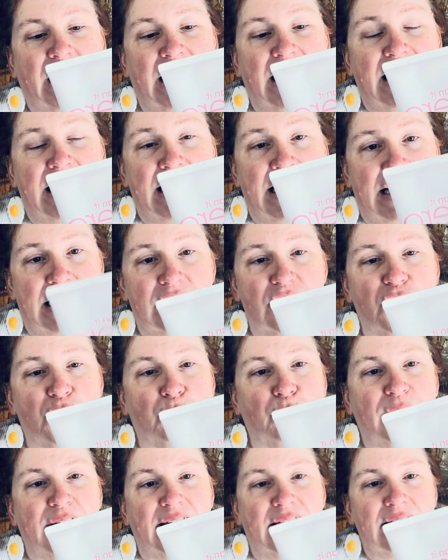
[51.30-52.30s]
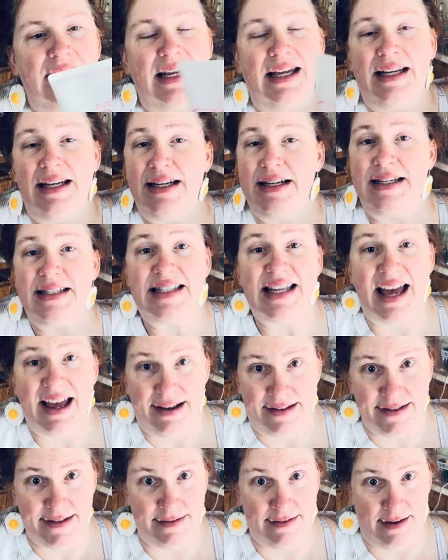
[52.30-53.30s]
It is Korean and it is
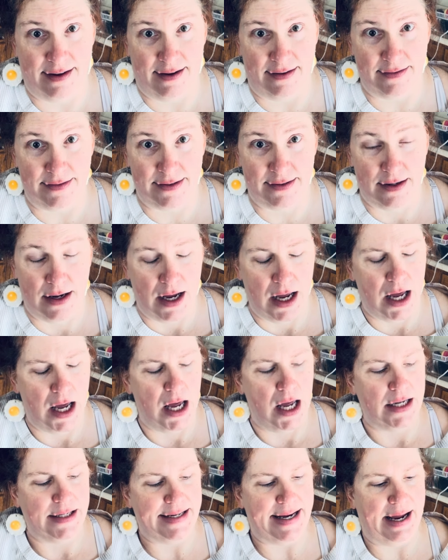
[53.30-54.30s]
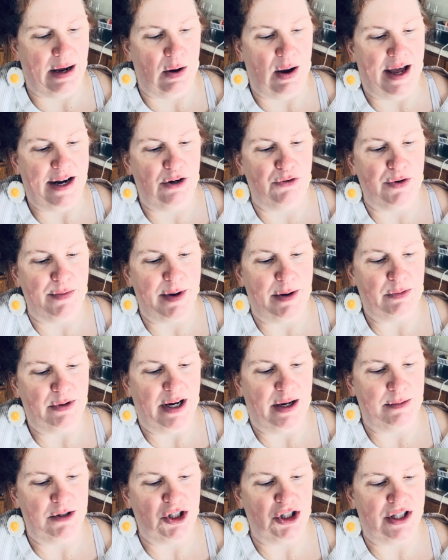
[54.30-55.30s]
excellent. Now, I don't remember
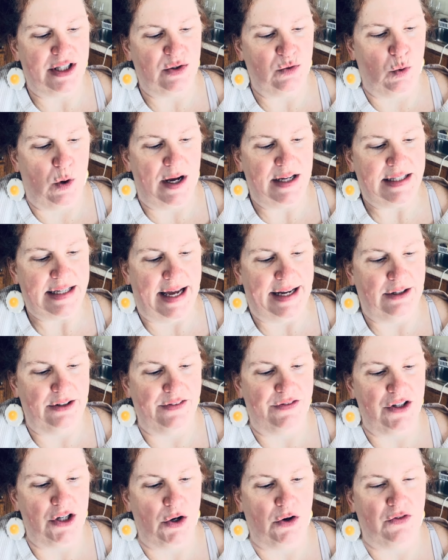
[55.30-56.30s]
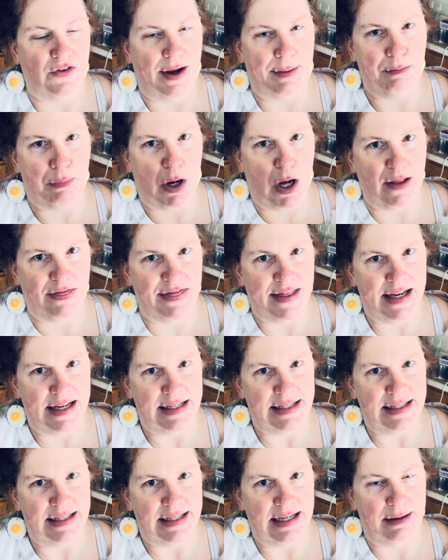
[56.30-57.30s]
how much this was. I don't even know if I bought
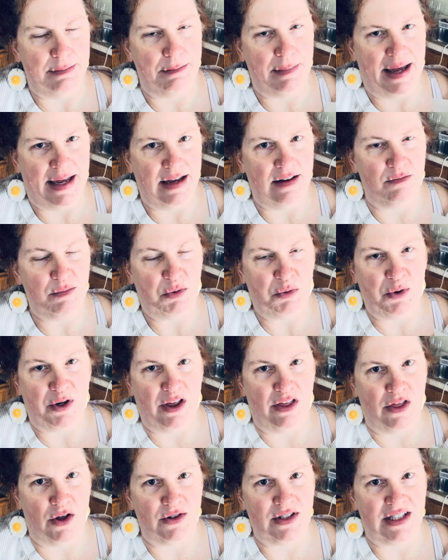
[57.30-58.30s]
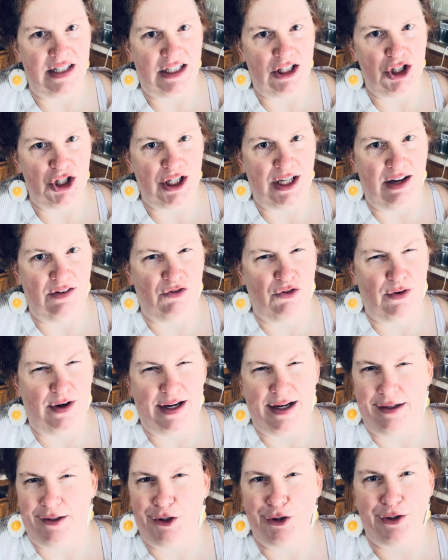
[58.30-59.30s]
this. It may have been one of those things you get
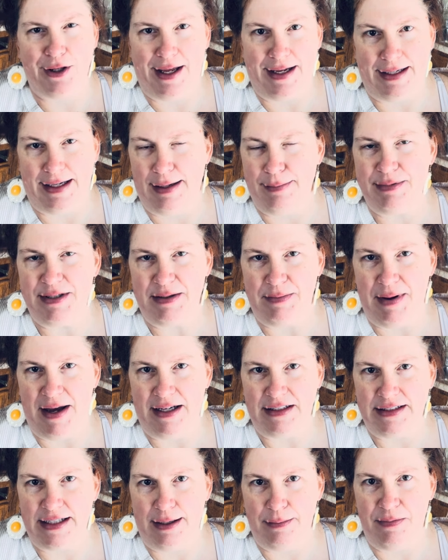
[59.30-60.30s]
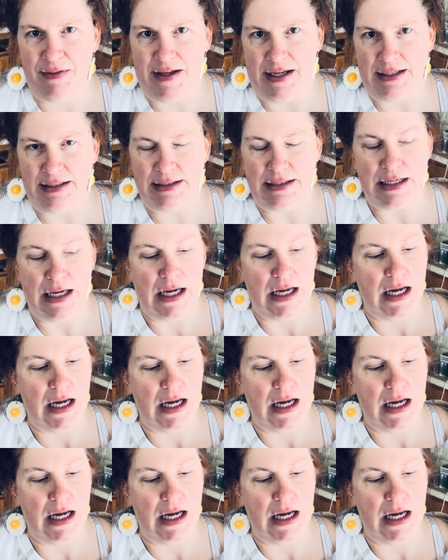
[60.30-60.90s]
free in your like Ipsy bag type things.